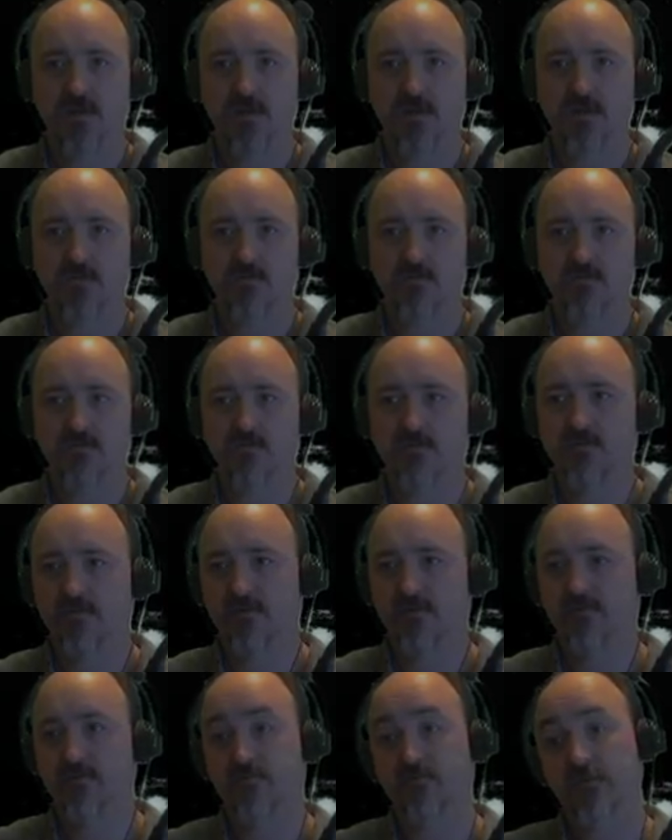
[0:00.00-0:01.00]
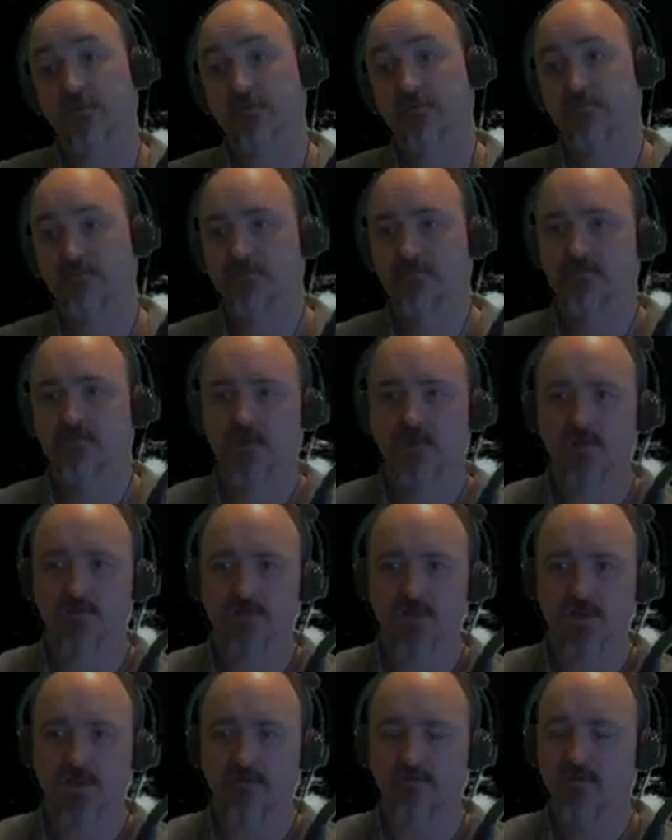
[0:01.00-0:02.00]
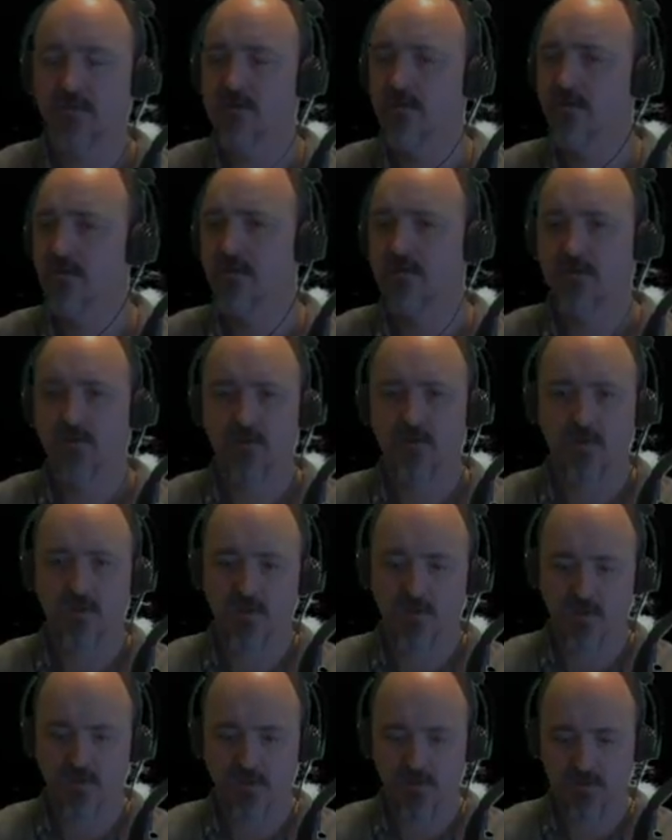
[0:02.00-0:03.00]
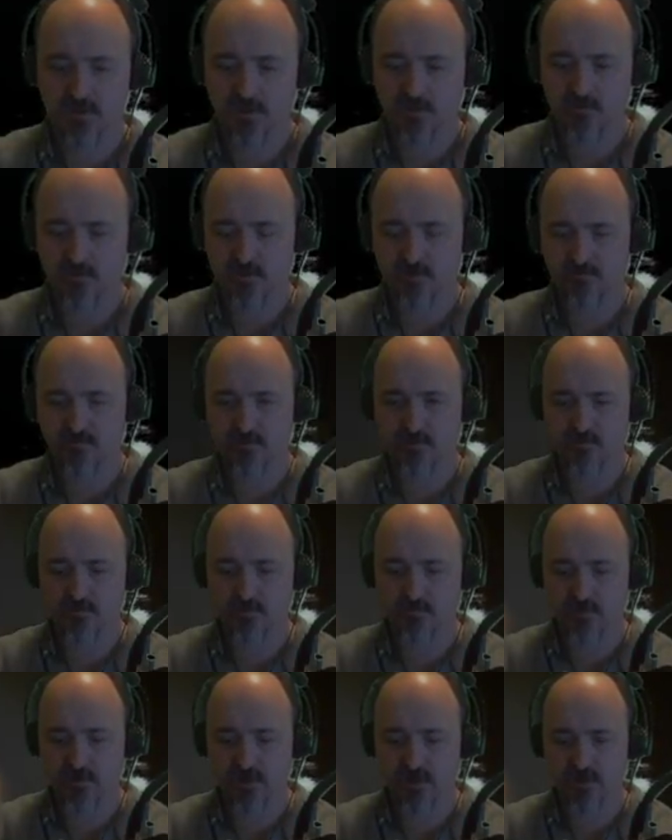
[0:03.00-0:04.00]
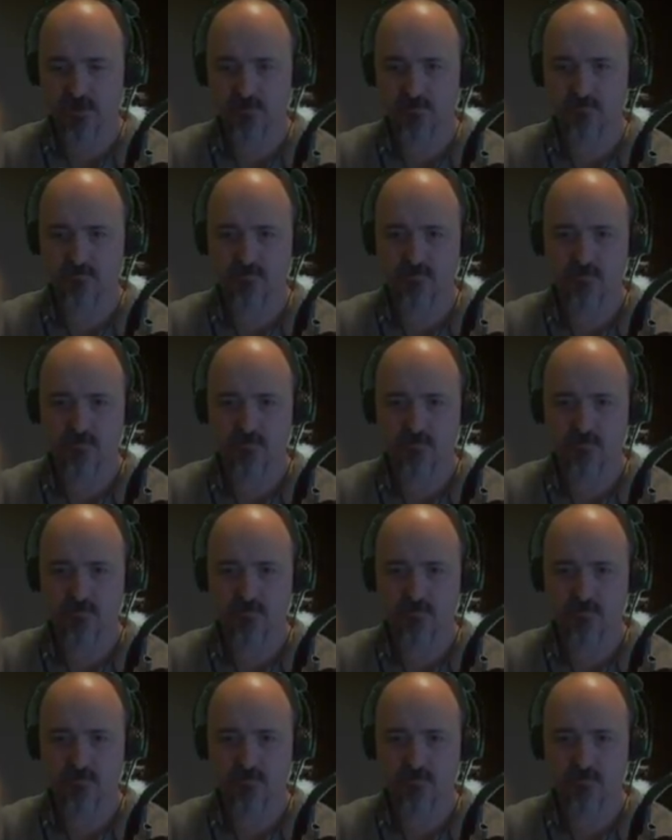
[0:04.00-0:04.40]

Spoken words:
Oh, close enough. And how much fuel do we have?